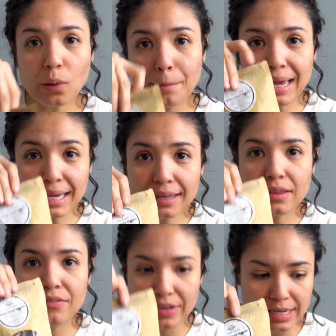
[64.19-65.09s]
we're making
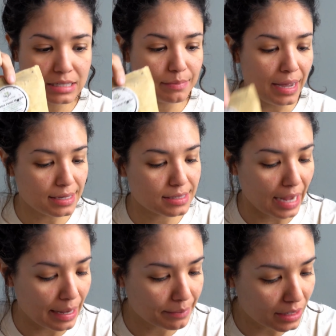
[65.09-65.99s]
the face mask,
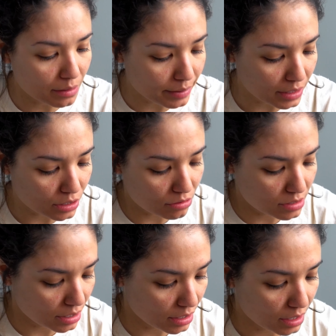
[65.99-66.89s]
I'm gonna be
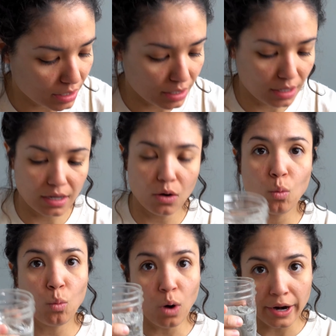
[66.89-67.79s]
using
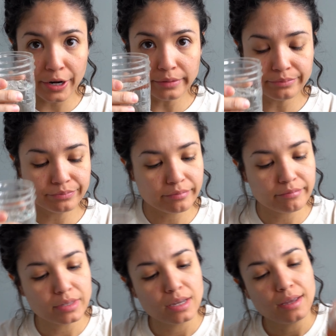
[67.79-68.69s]
water
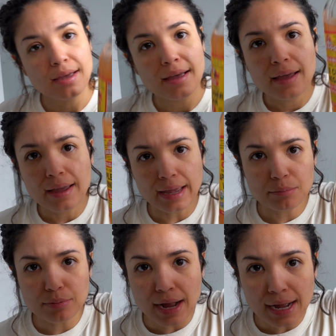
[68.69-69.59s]

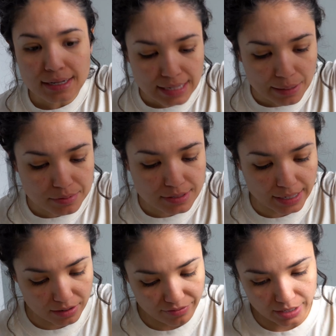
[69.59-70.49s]
and Bragg's apple
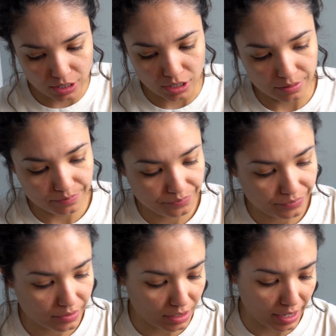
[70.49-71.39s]
cider vinegar,
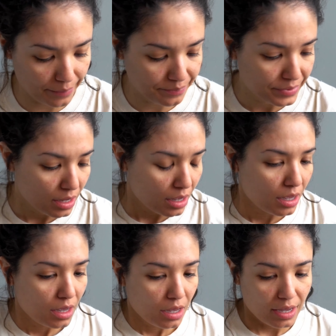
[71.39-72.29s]
okay?
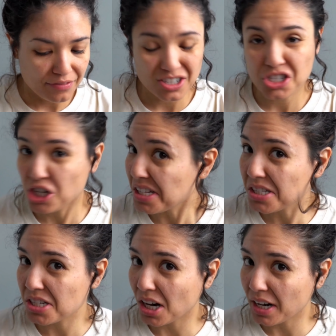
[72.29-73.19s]
If you're
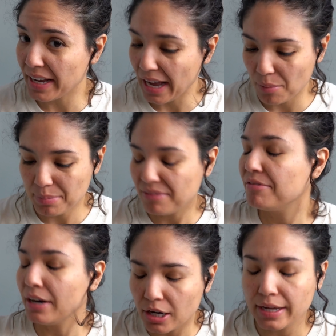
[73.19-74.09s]
just starting out, be
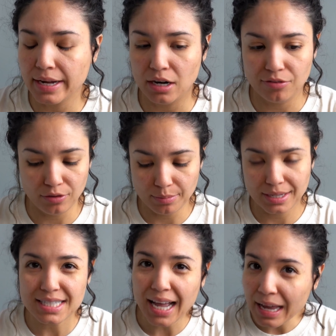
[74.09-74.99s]
very careful
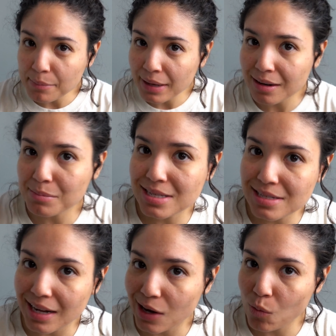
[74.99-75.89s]
because I made a
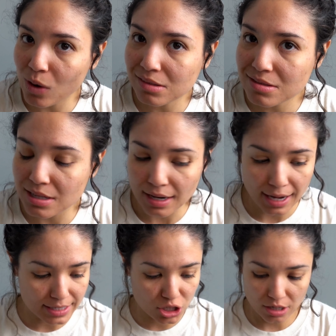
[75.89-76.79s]
mistake once and
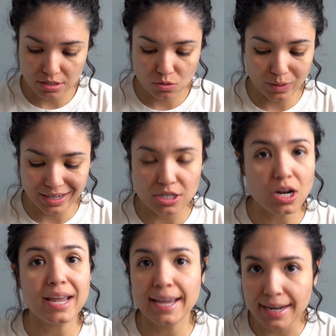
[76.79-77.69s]
I just went
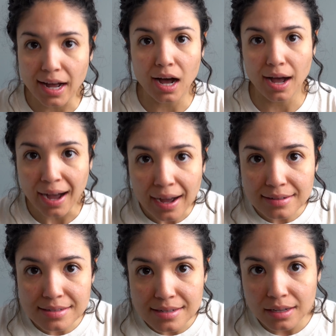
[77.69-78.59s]
in
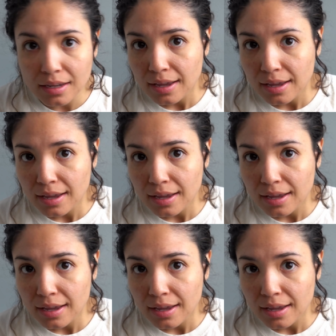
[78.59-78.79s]
hot